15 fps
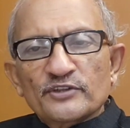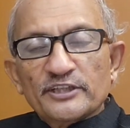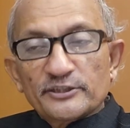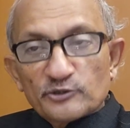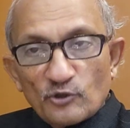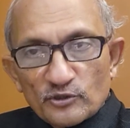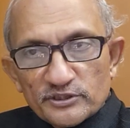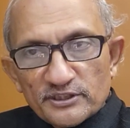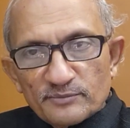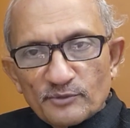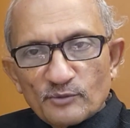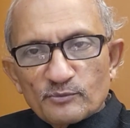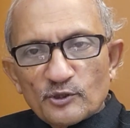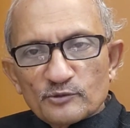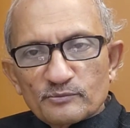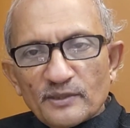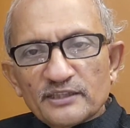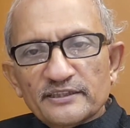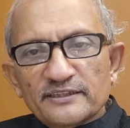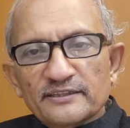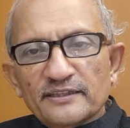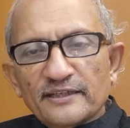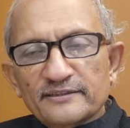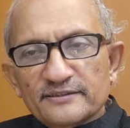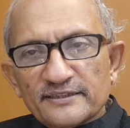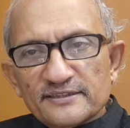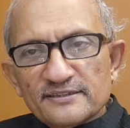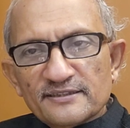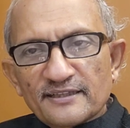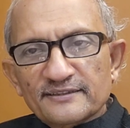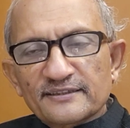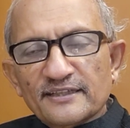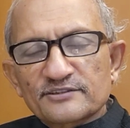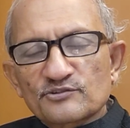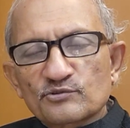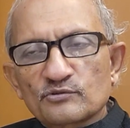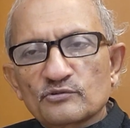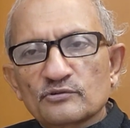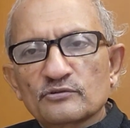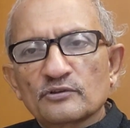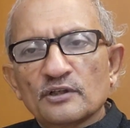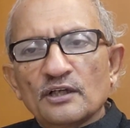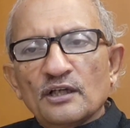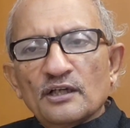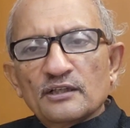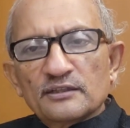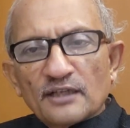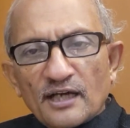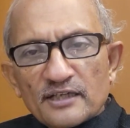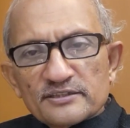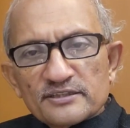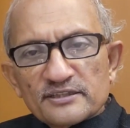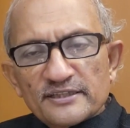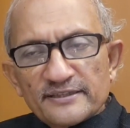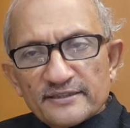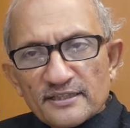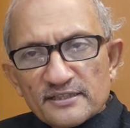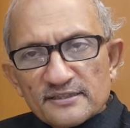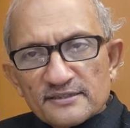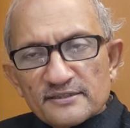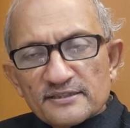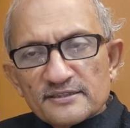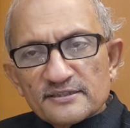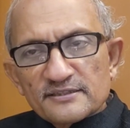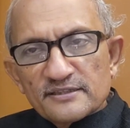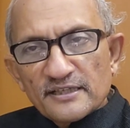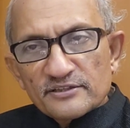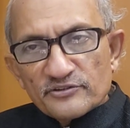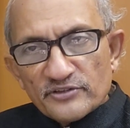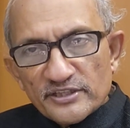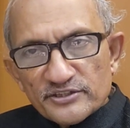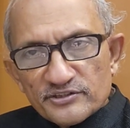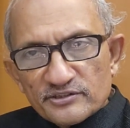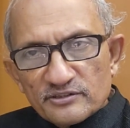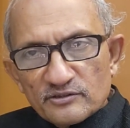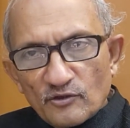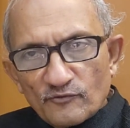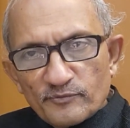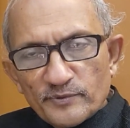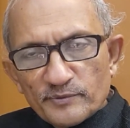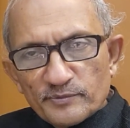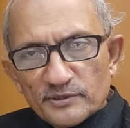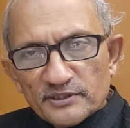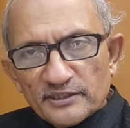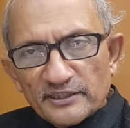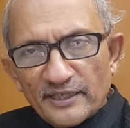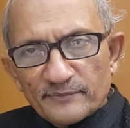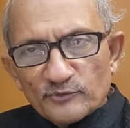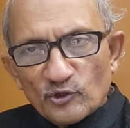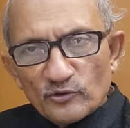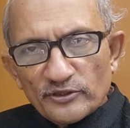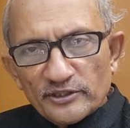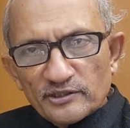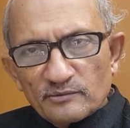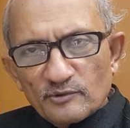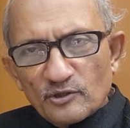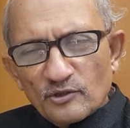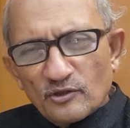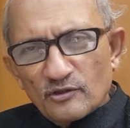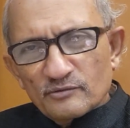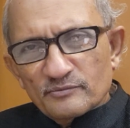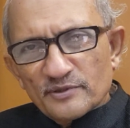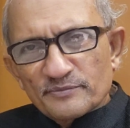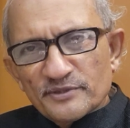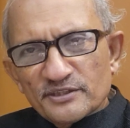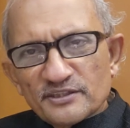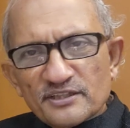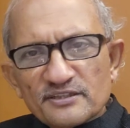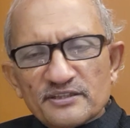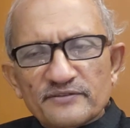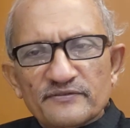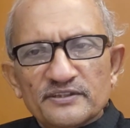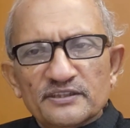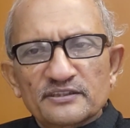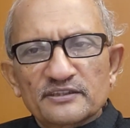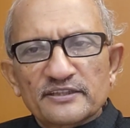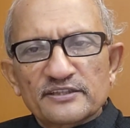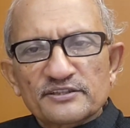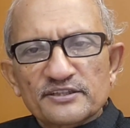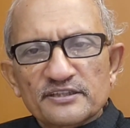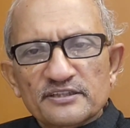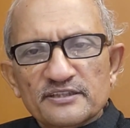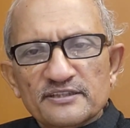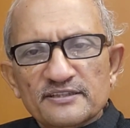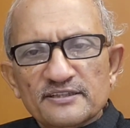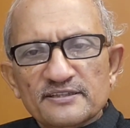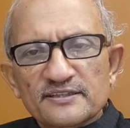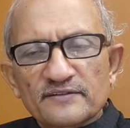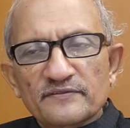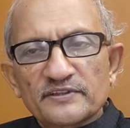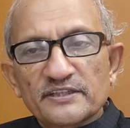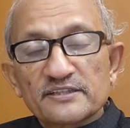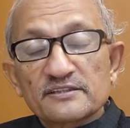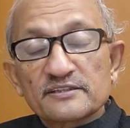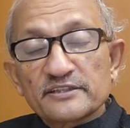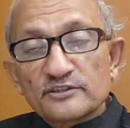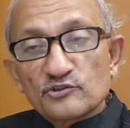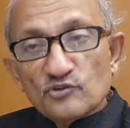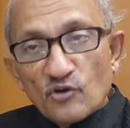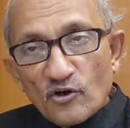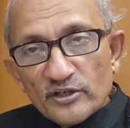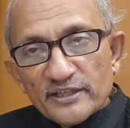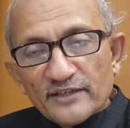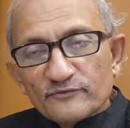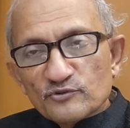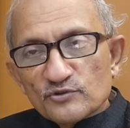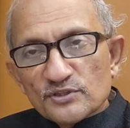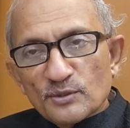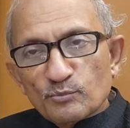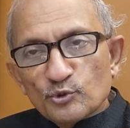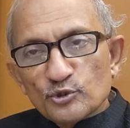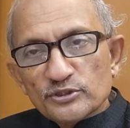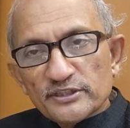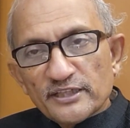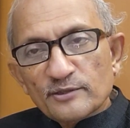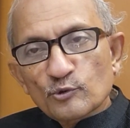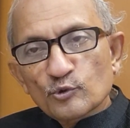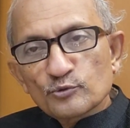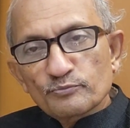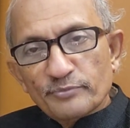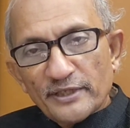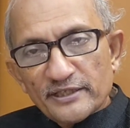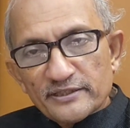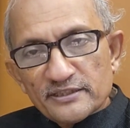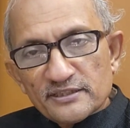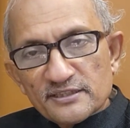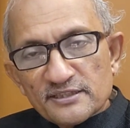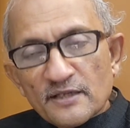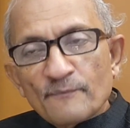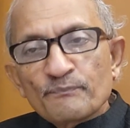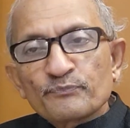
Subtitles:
They taught them about money and things like that. So largely, yes, this generation of people that I'm talking about, all maybe in their, even in their 60s and 70s, did not have to support their own parents,